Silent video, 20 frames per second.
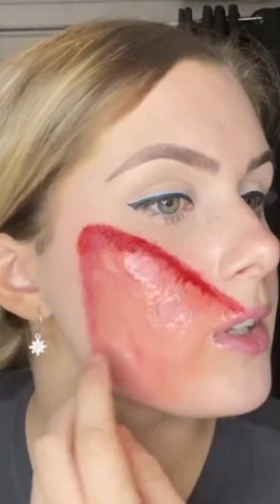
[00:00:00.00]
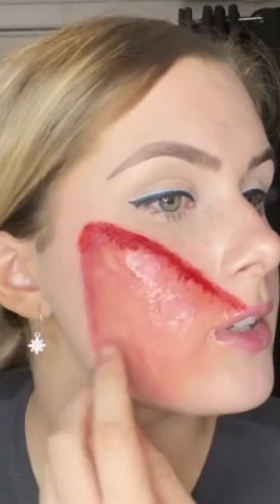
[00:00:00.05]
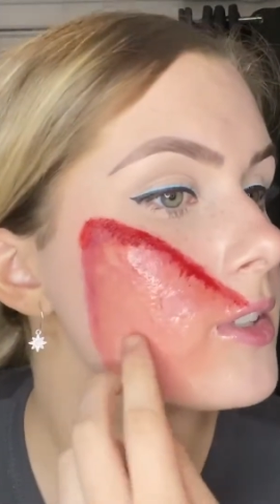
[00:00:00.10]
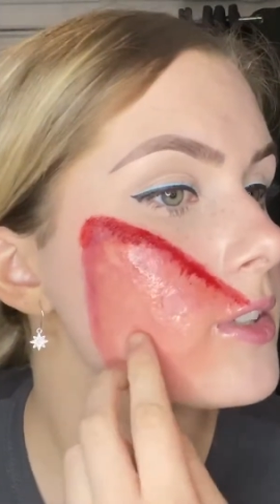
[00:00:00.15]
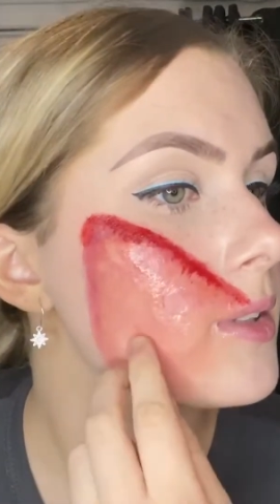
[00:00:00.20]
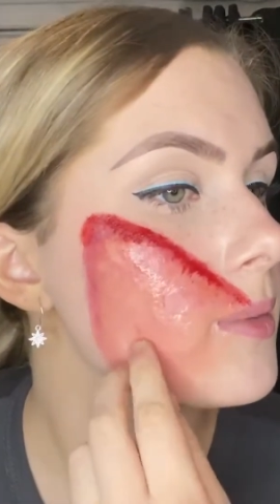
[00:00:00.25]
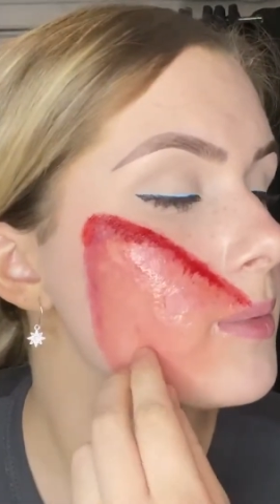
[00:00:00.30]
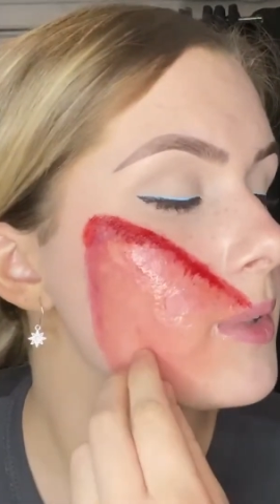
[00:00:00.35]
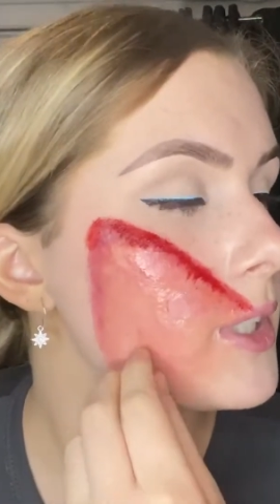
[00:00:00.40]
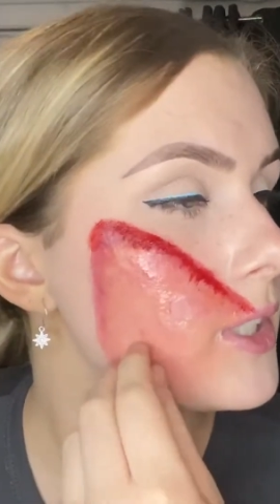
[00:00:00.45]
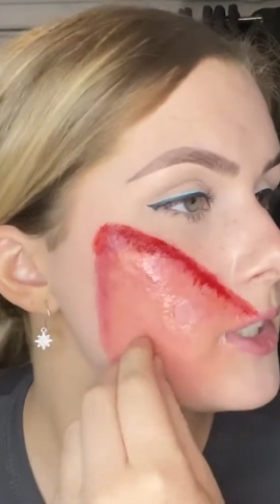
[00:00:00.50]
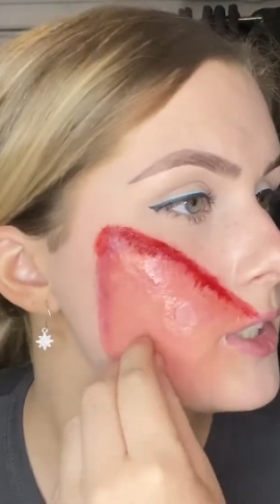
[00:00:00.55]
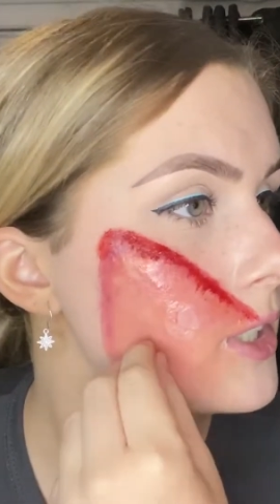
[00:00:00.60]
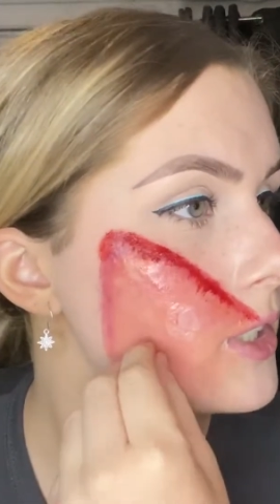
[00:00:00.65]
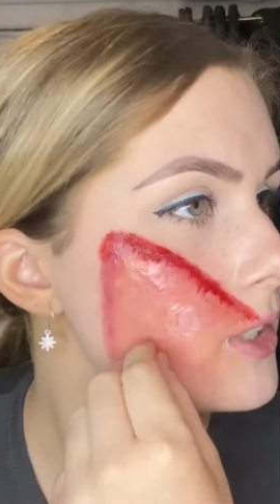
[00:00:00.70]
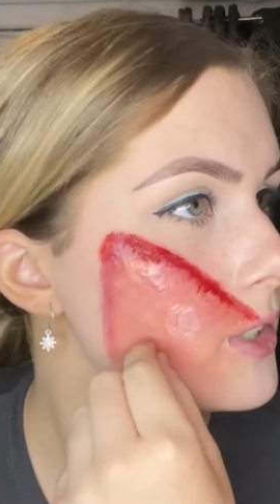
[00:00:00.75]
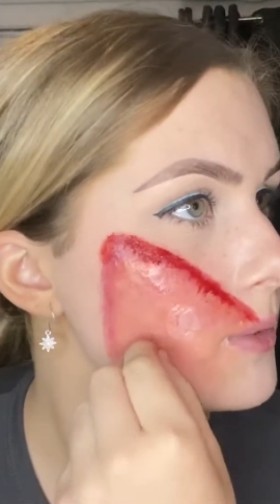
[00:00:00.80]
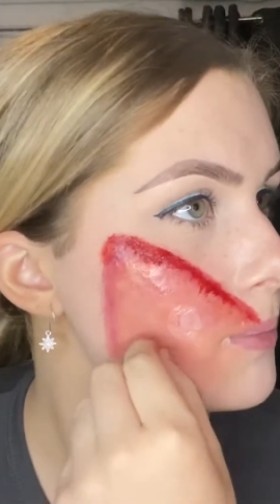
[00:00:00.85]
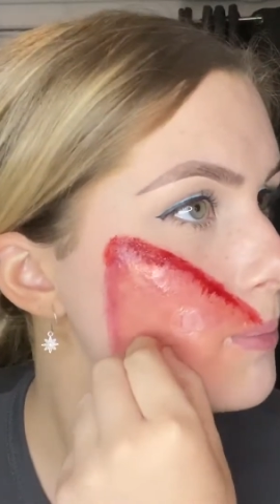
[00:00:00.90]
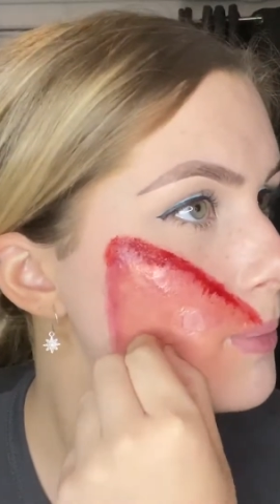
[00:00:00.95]
So I'm literally
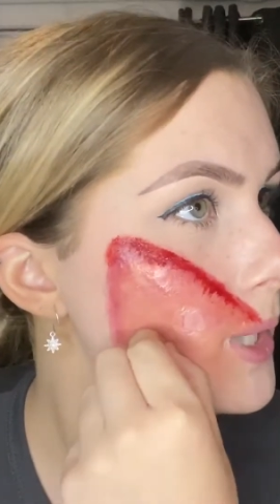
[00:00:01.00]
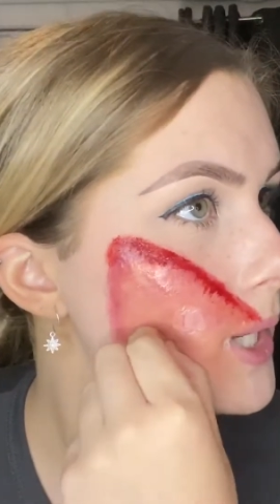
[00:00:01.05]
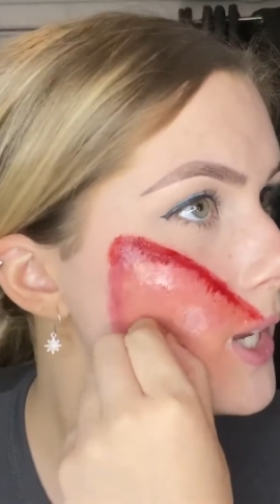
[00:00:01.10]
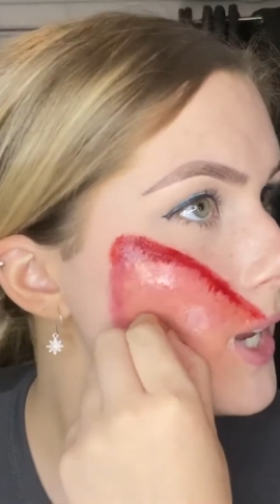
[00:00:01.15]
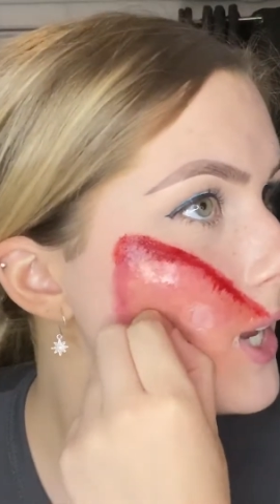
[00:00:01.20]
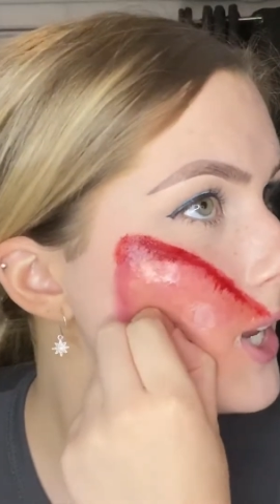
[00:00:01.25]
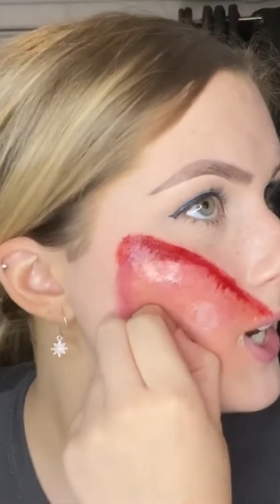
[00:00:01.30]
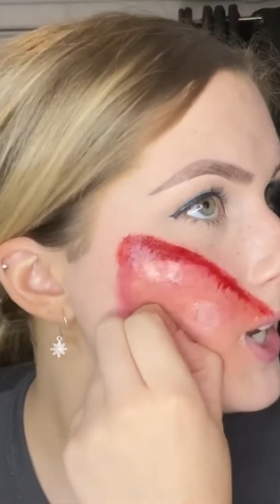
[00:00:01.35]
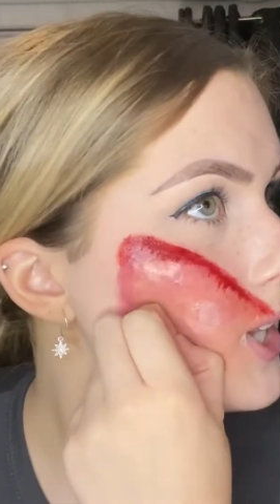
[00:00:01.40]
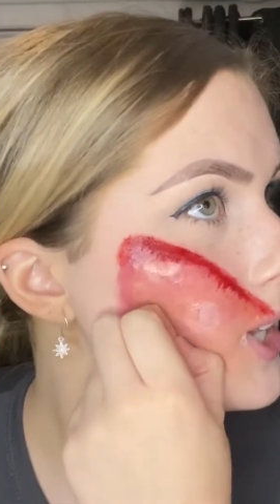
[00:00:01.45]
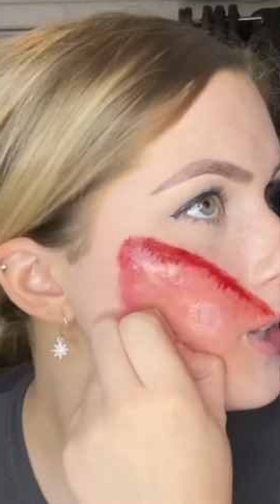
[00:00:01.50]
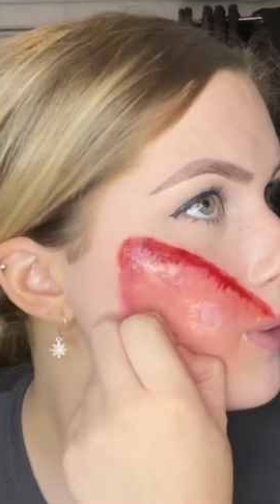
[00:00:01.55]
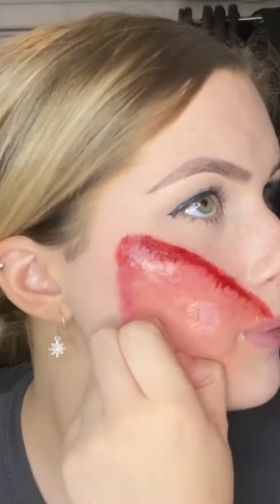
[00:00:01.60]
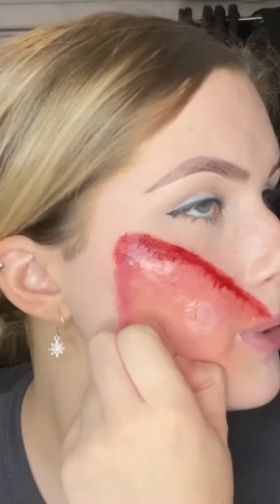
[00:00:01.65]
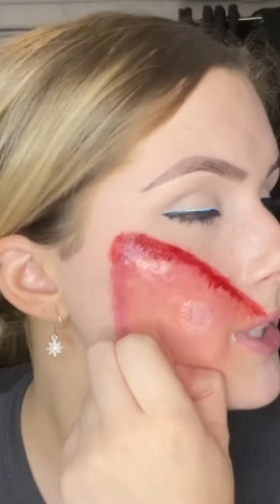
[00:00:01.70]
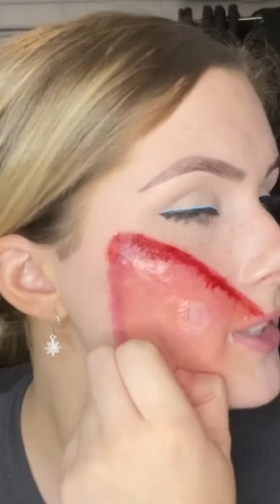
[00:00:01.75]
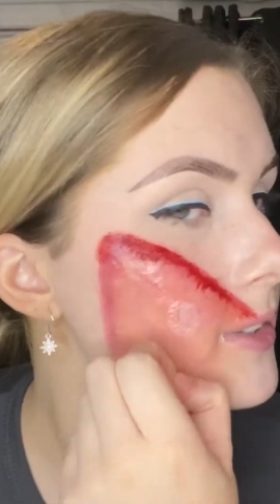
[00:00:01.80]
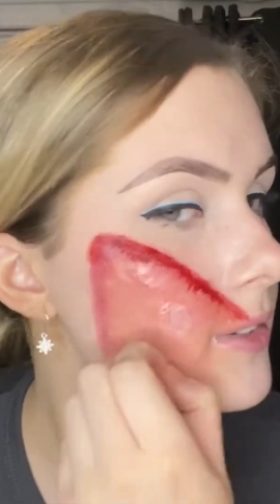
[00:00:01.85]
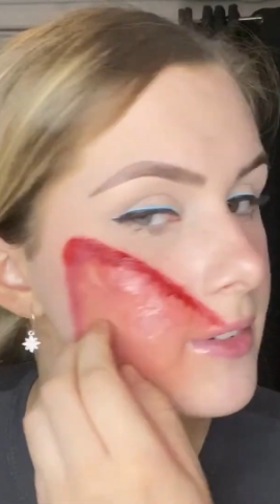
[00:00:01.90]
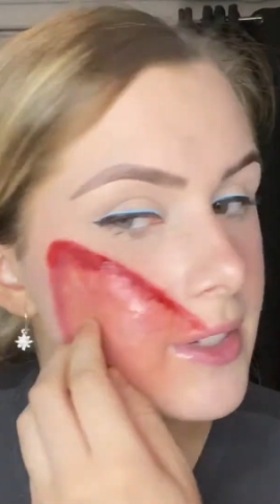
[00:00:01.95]
just picking up the
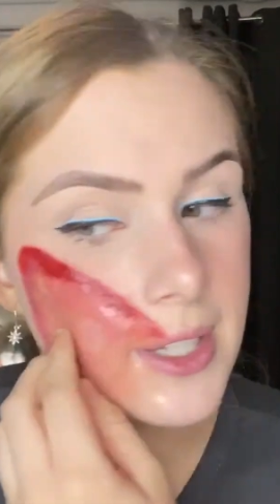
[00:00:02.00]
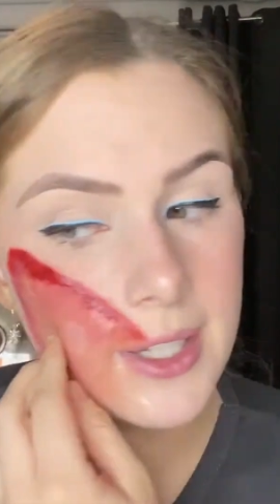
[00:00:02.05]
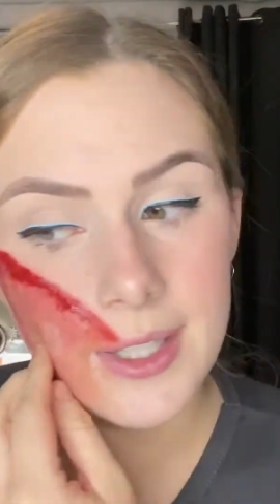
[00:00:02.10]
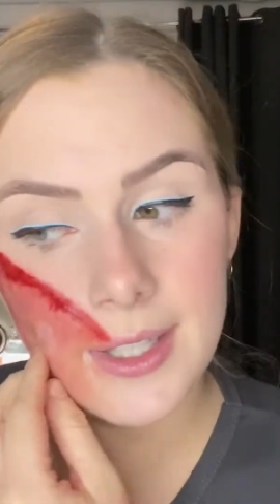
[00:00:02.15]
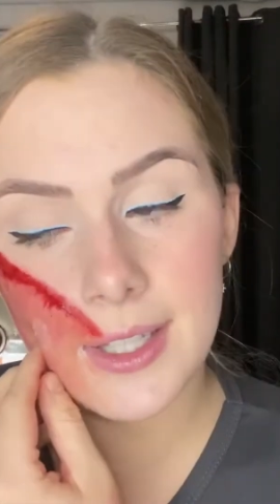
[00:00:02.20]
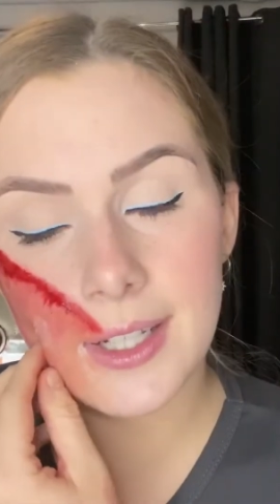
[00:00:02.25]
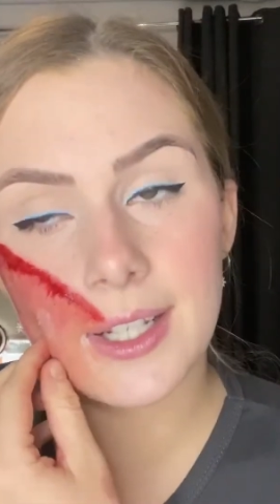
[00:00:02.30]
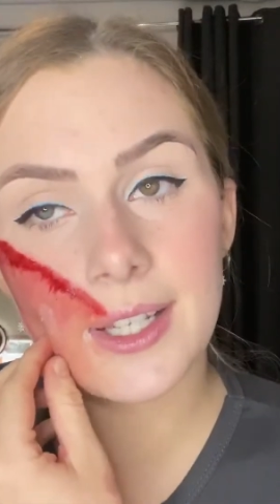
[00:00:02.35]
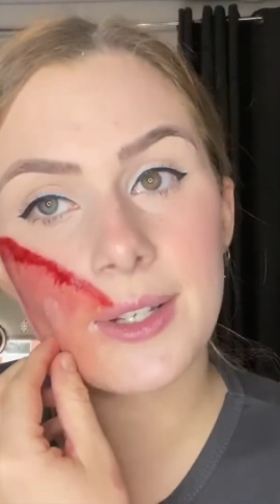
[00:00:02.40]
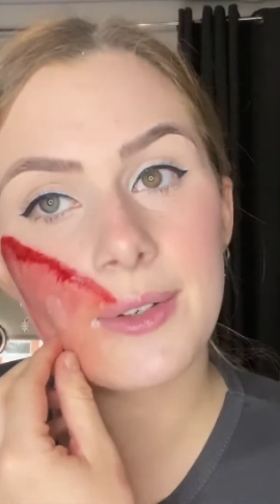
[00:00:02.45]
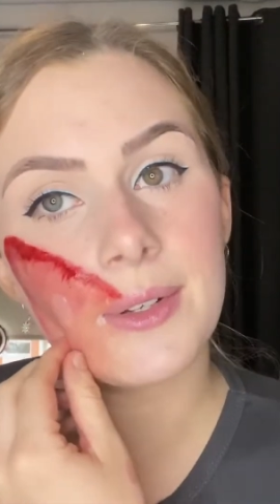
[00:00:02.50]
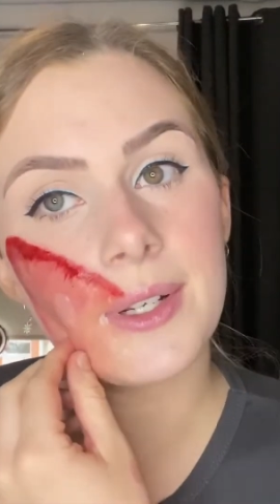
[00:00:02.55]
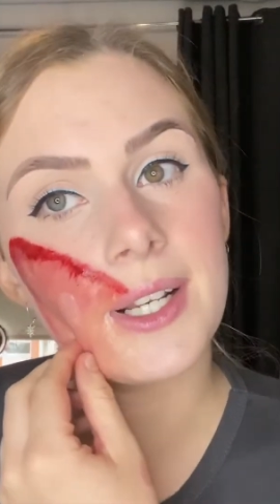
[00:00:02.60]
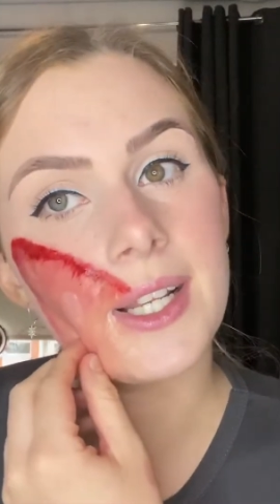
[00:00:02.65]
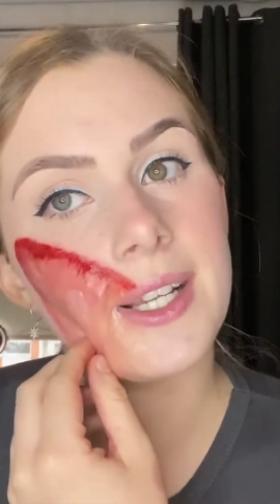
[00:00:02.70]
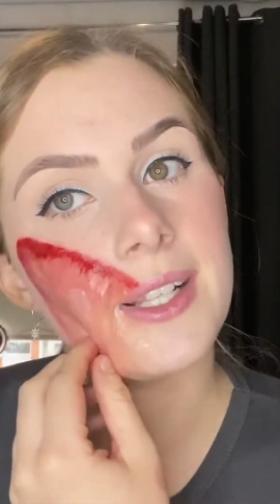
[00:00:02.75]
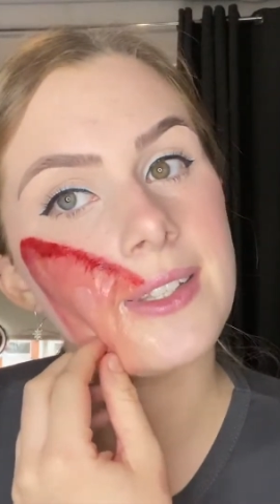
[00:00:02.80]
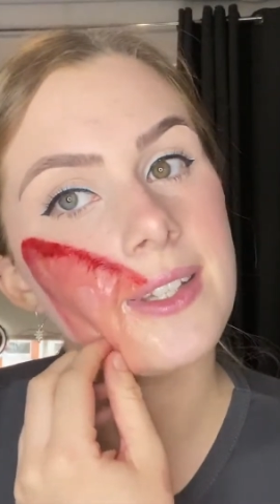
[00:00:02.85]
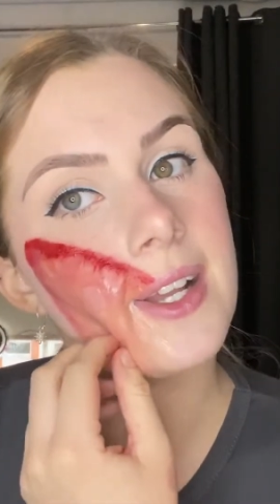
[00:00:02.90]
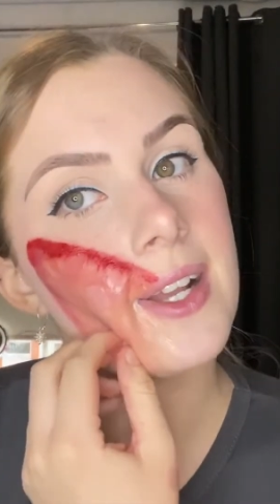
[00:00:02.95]
bits of liquid
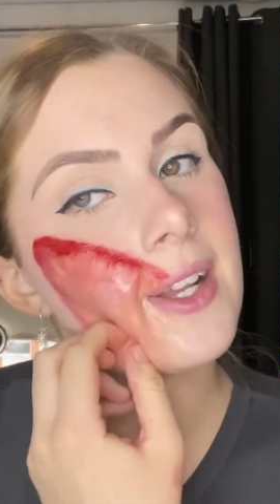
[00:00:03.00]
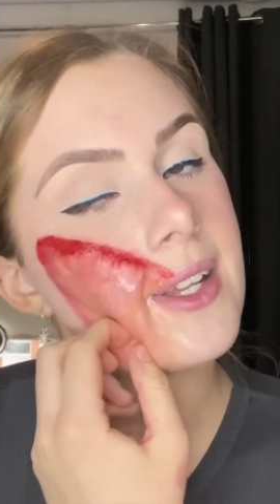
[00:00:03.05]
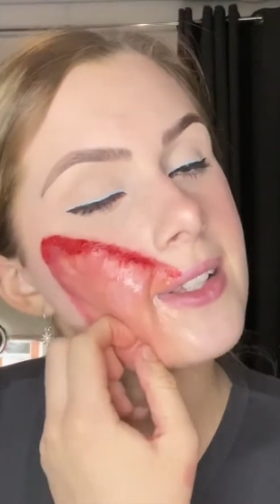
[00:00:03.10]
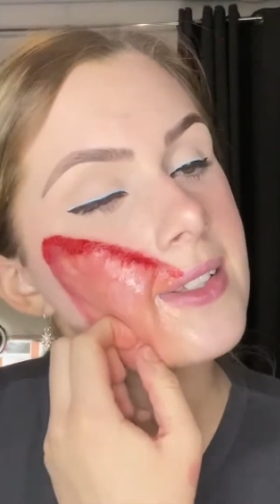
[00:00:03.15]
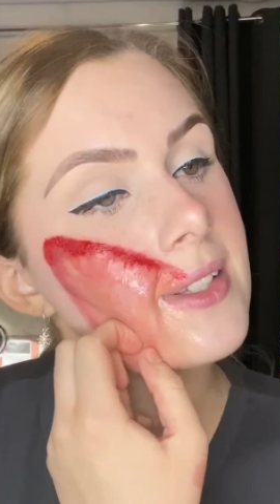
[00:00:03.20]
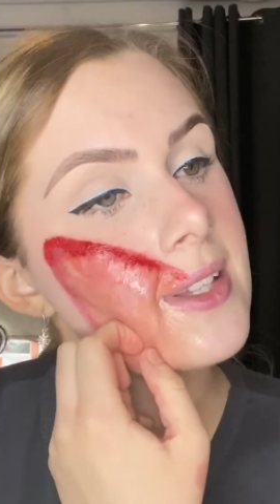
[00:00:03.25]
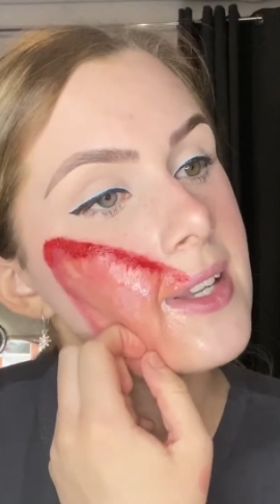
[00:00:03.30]
latex.